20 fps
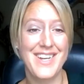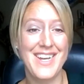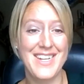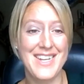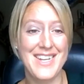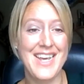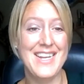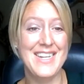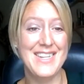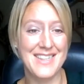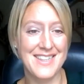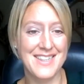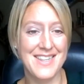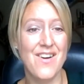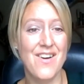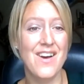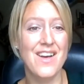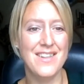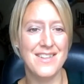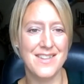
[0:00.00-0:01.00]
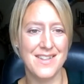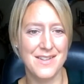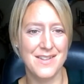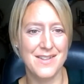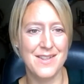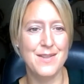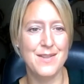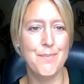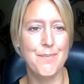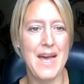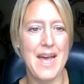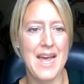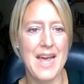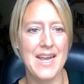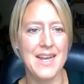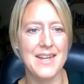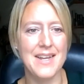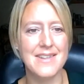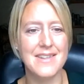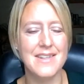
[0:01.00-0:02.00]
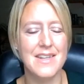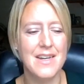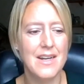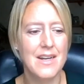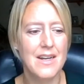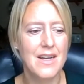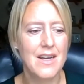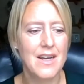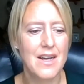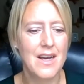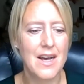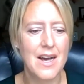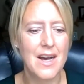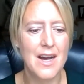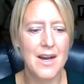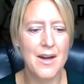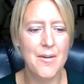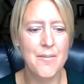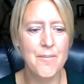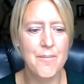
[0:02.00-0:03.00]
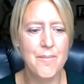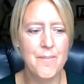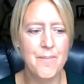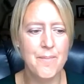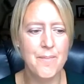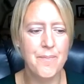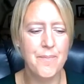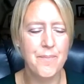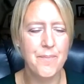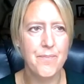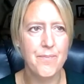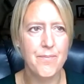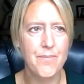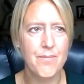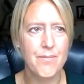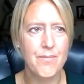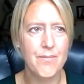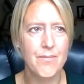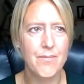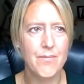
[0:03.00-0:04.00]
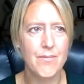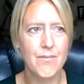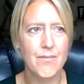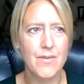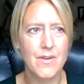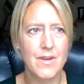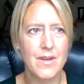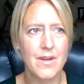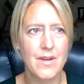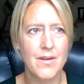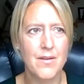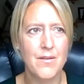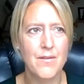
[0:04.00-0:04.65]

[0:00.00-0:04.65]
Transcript: in, in size and space um, yeah